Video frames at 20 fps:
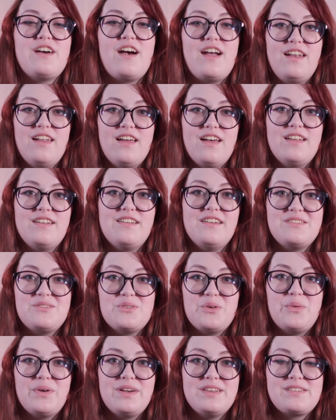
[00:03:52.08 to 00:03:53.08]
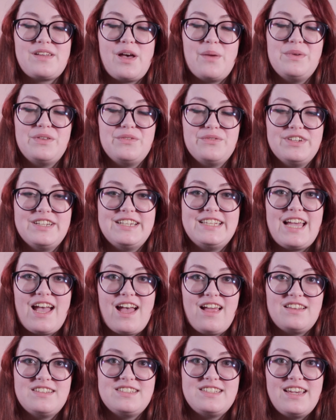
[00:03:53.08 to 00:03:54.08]
that I learnt has always come in really
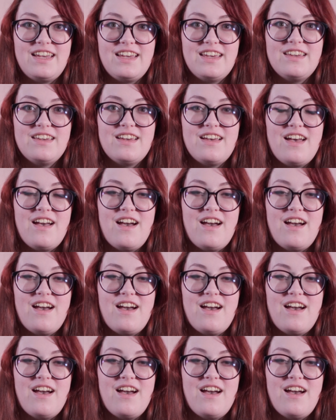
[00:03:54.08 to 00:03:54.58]
handy.